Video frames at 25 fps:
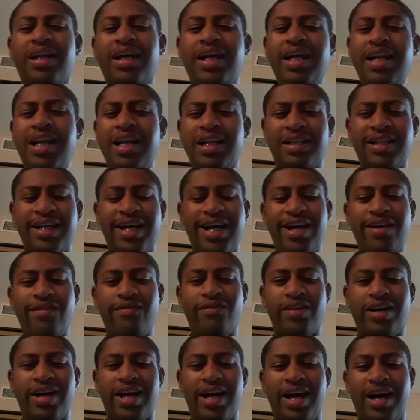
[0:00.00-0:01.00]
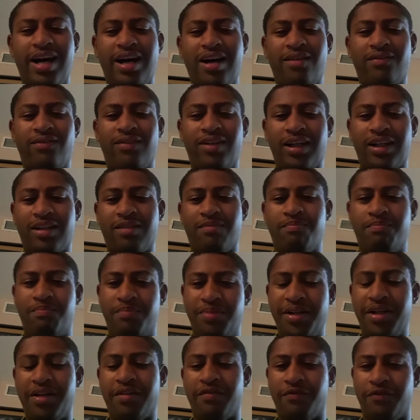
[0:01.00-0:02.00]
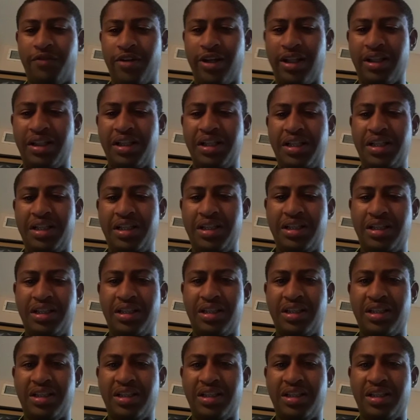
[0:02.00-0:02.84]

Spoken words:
It does not even have like a big villain.